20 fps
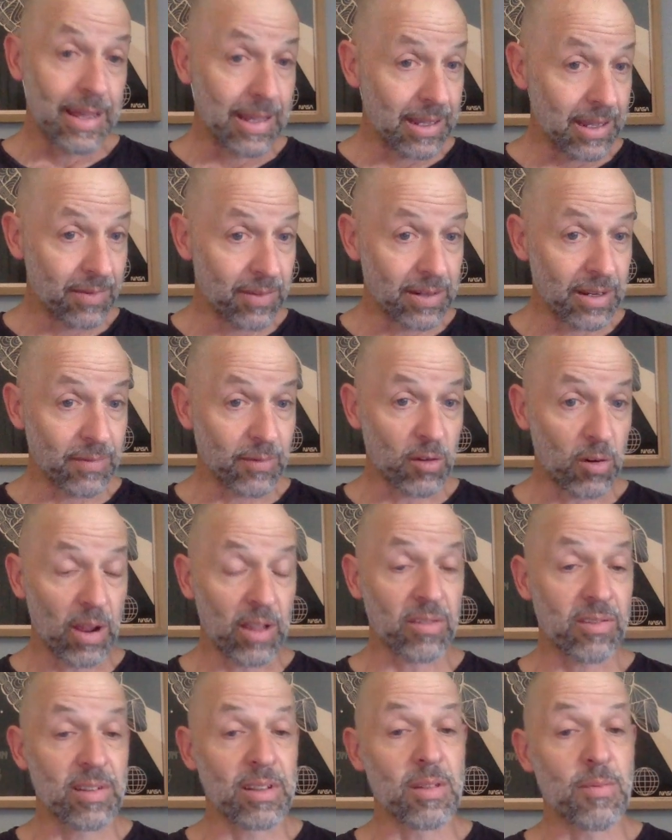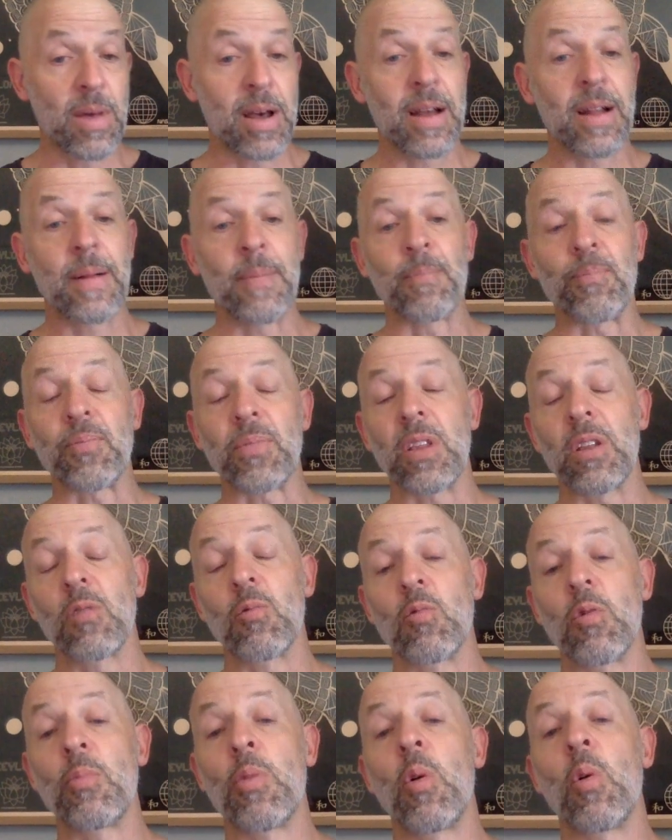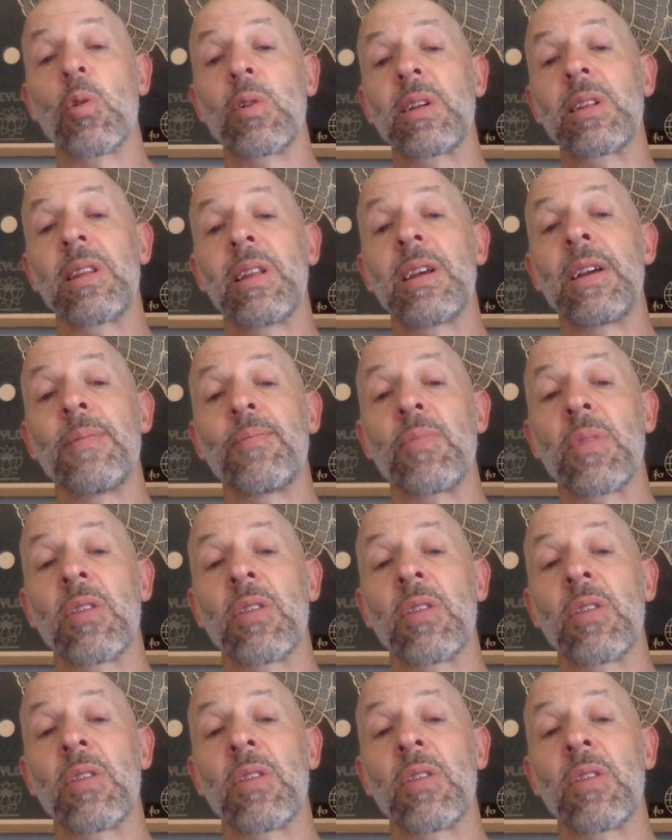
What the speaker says: Even in Krasny Liman, reportedly